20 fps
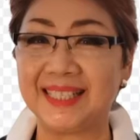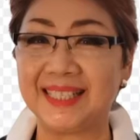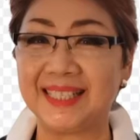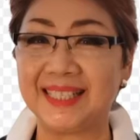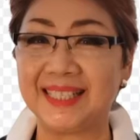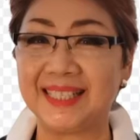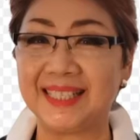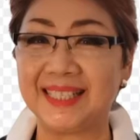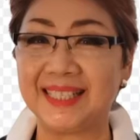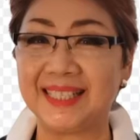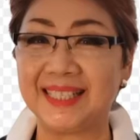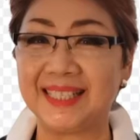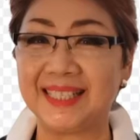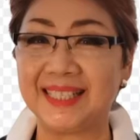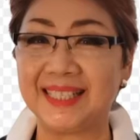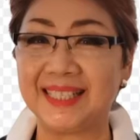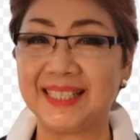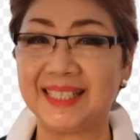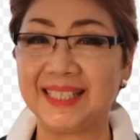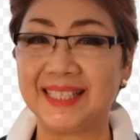
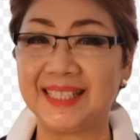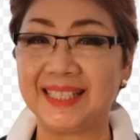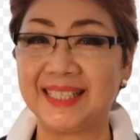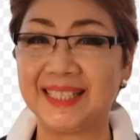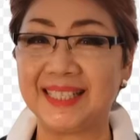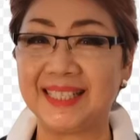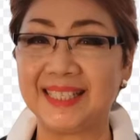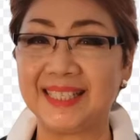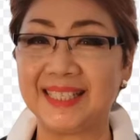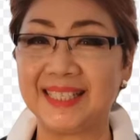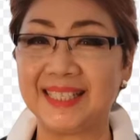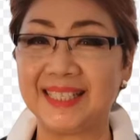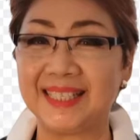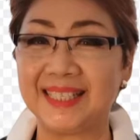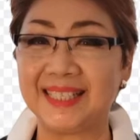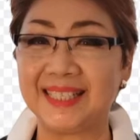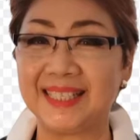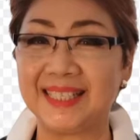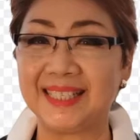(no one is talking)